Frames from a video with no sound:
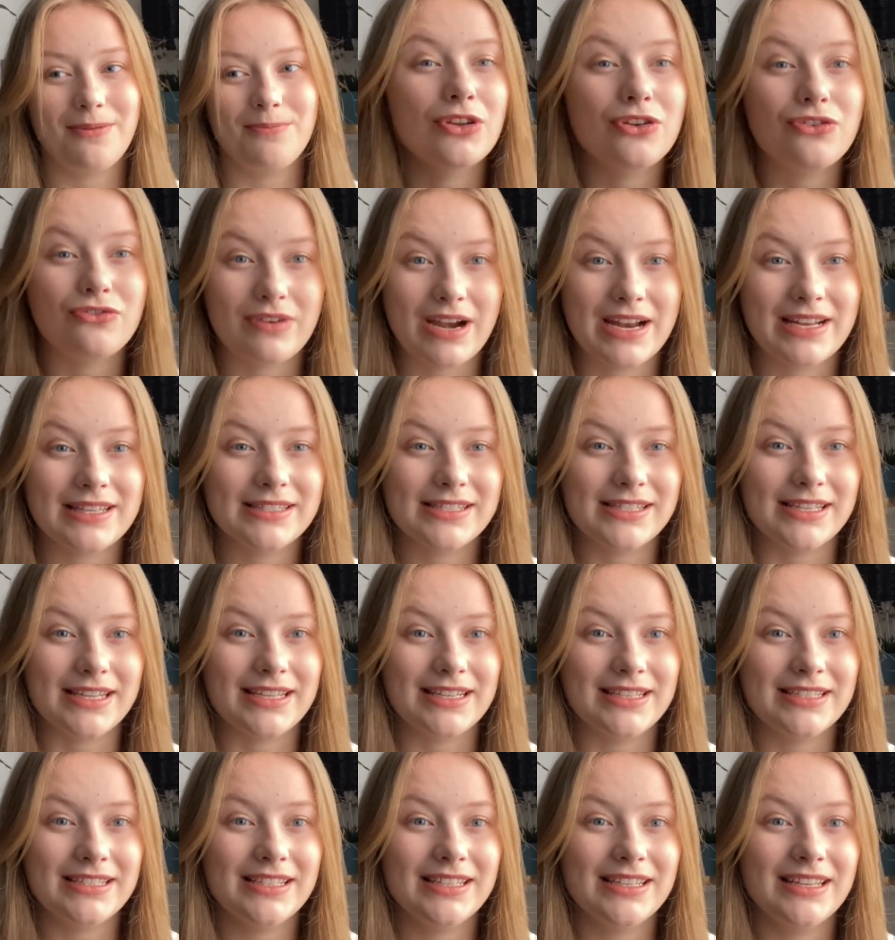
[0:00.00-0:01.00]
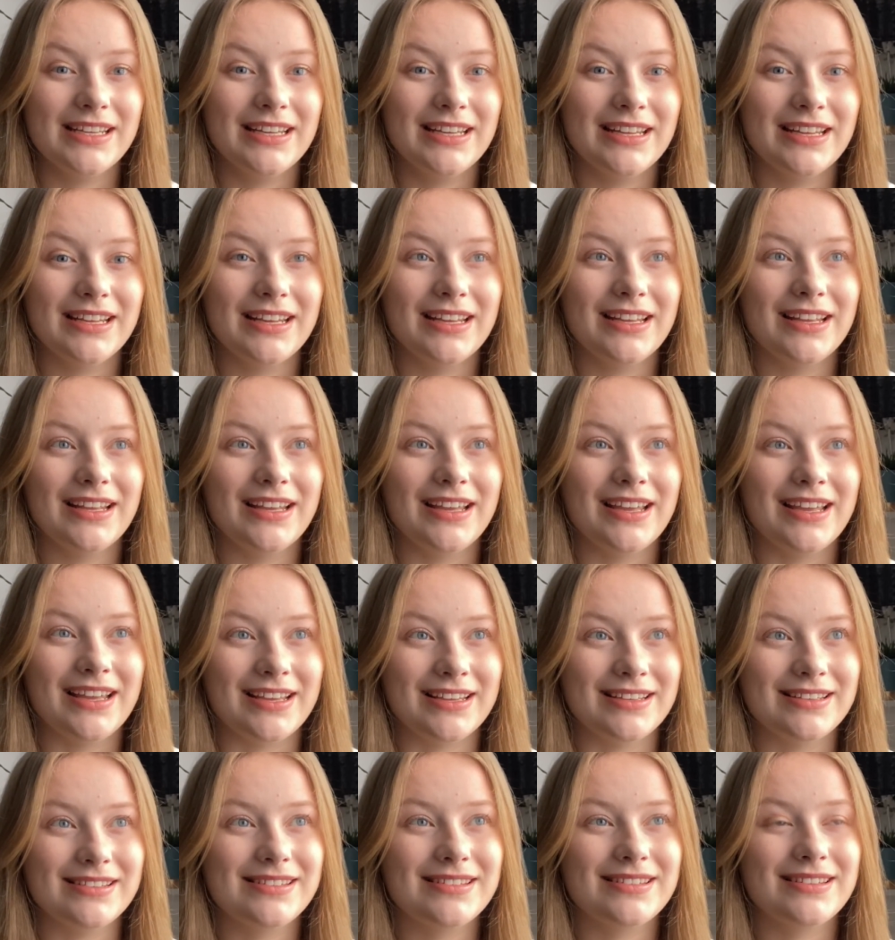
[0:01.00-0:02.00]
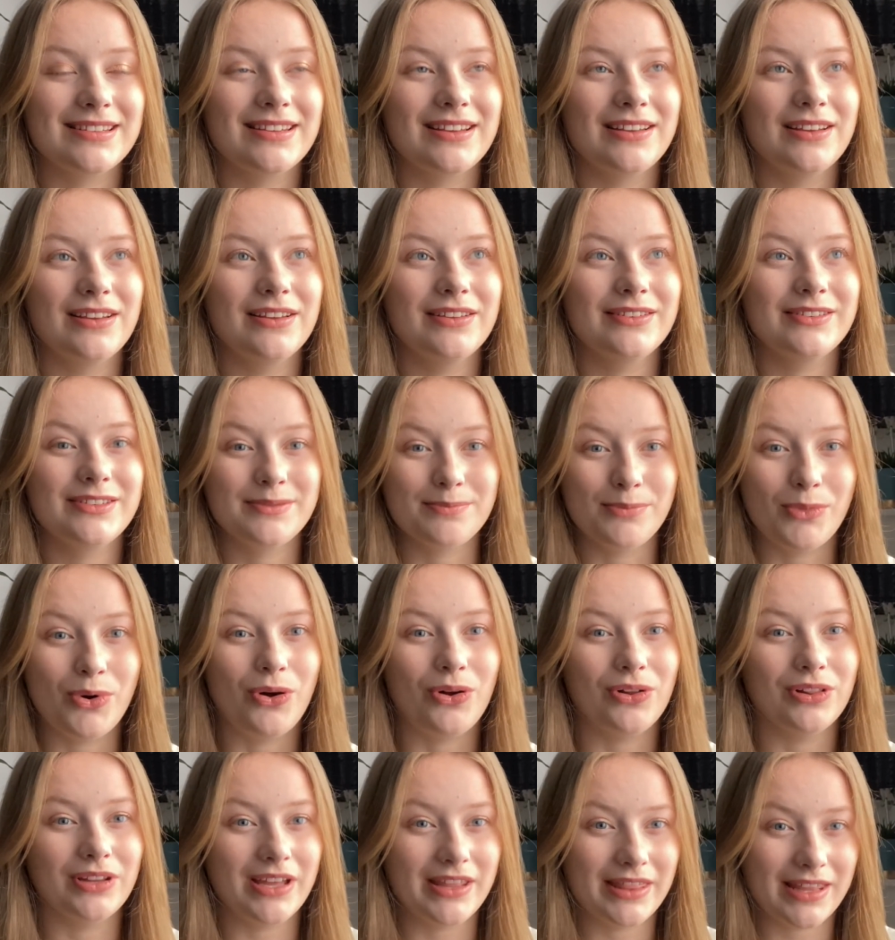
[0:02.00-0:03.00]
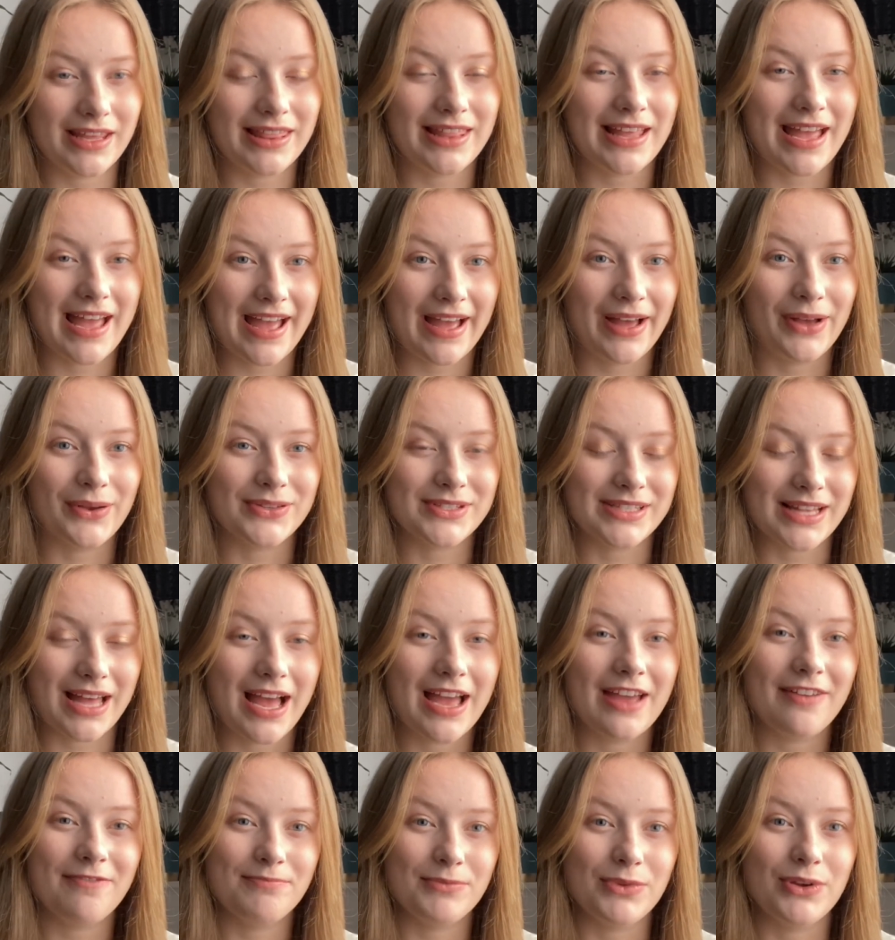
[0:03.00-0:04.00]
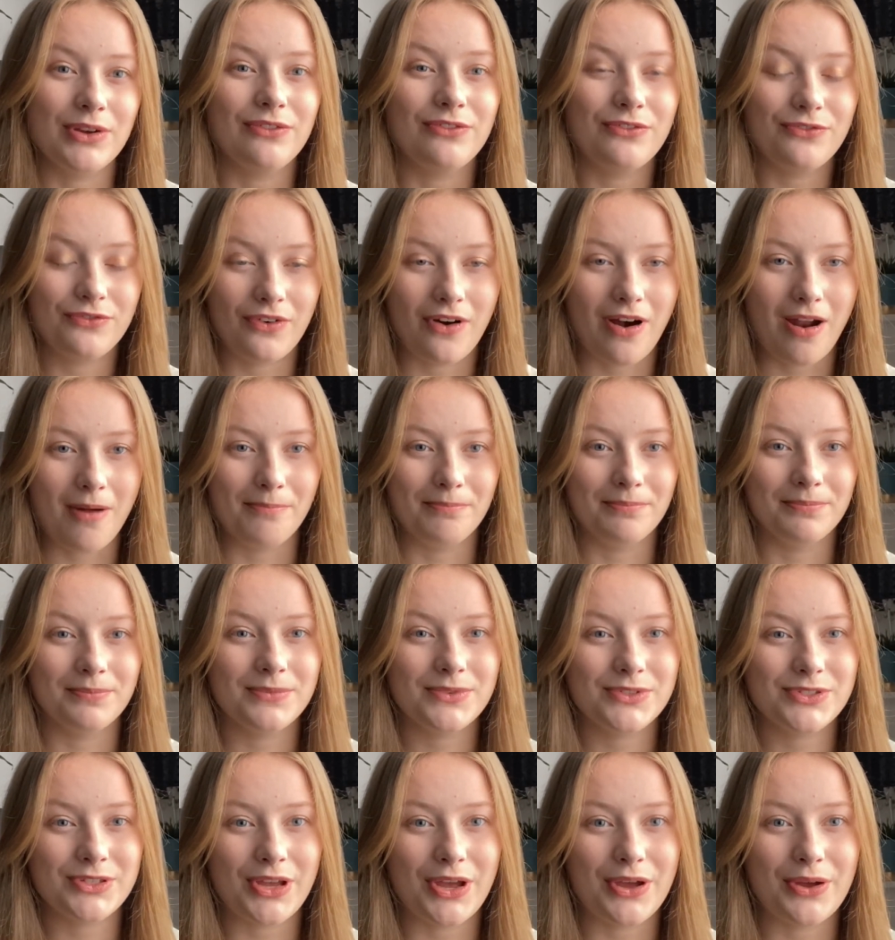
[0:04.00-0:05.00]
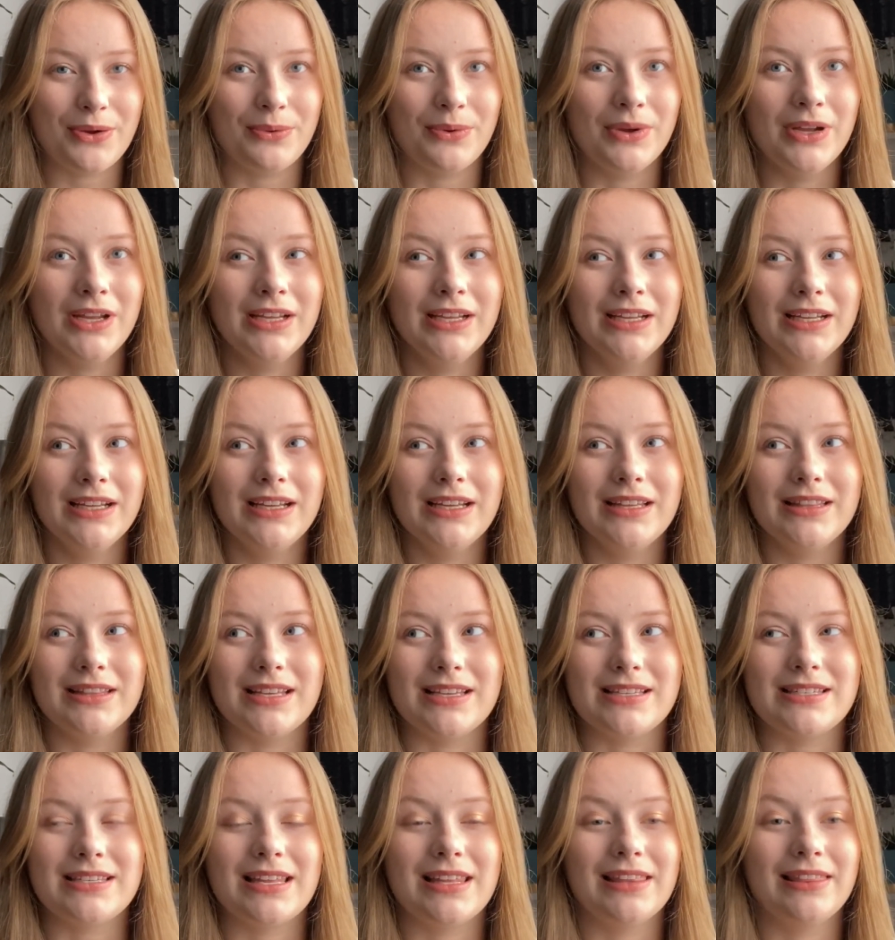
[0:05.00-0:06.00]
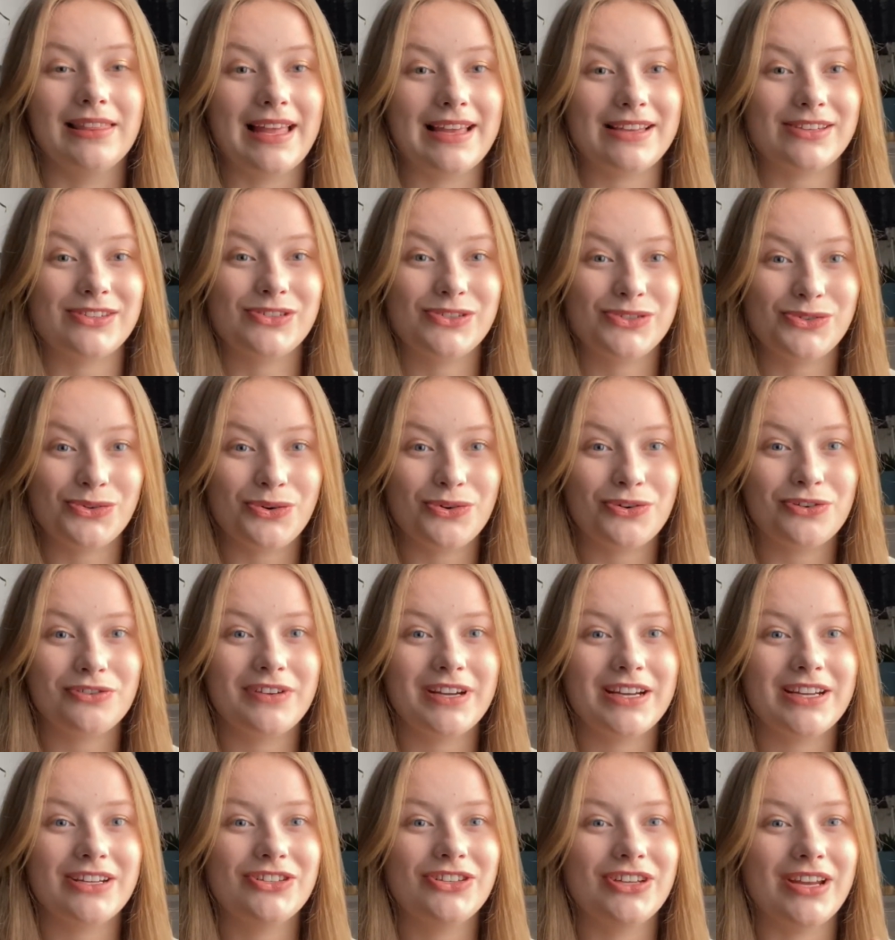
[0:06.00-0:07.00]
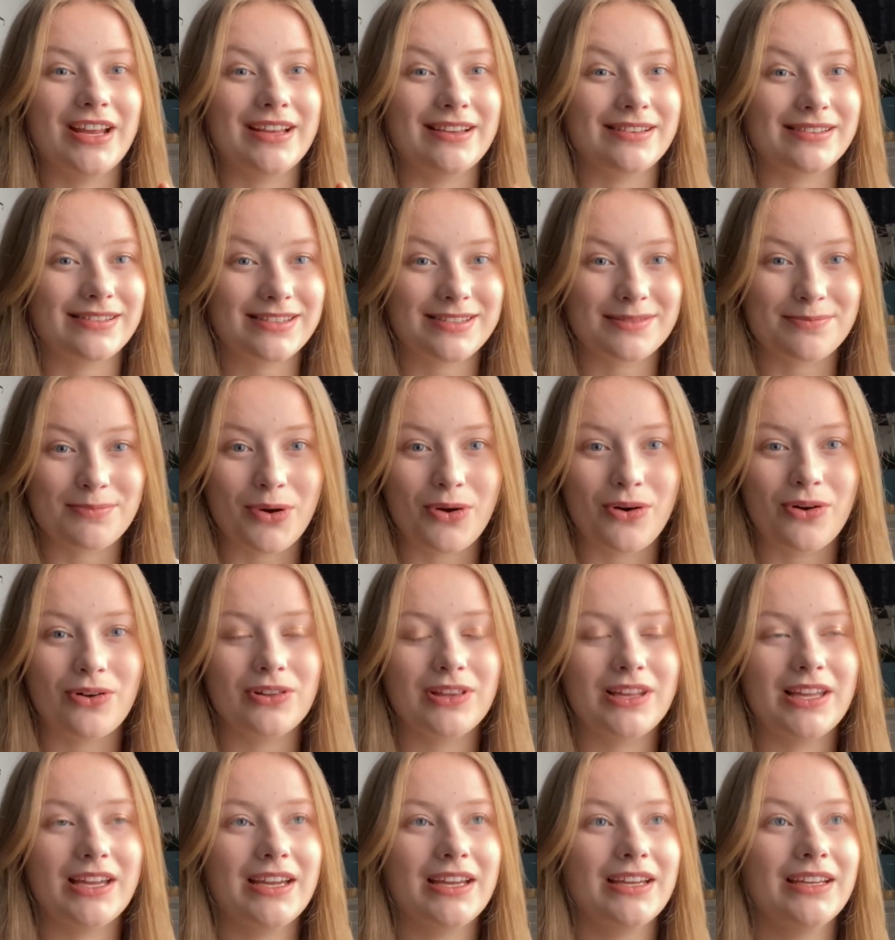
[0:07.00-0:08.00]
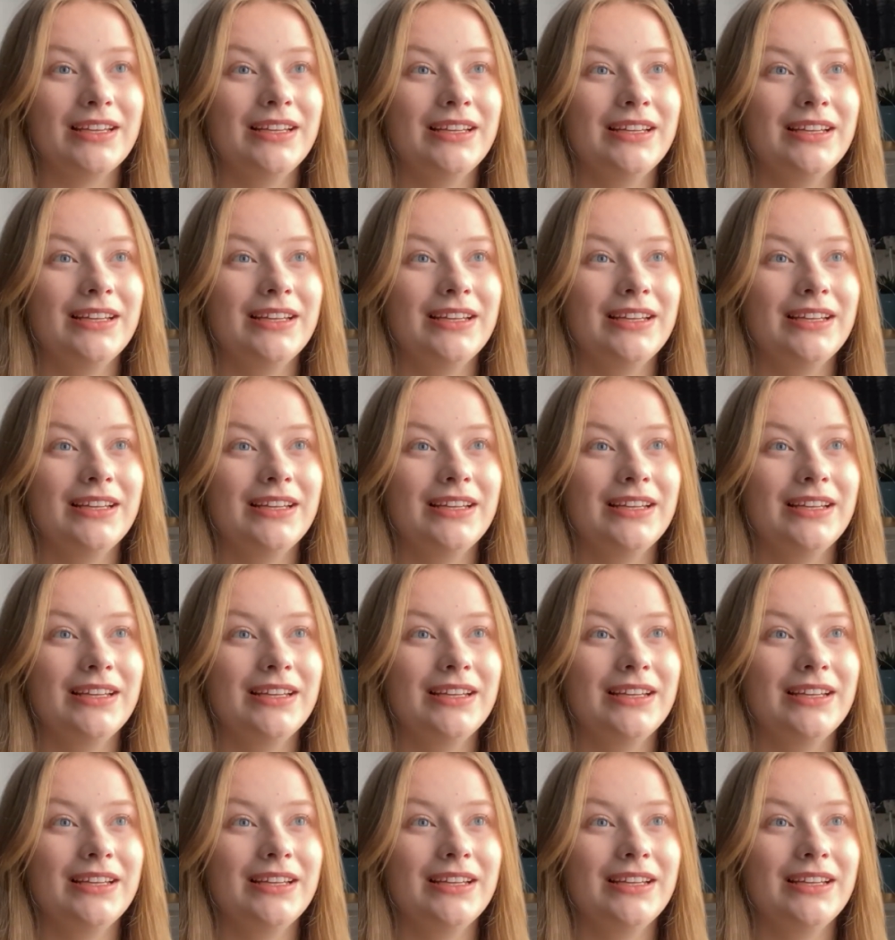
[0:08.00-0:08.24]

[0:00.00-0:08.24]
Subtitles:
Granted, it's smaller than the house that I've moved from, so there's less storage, it's smaller,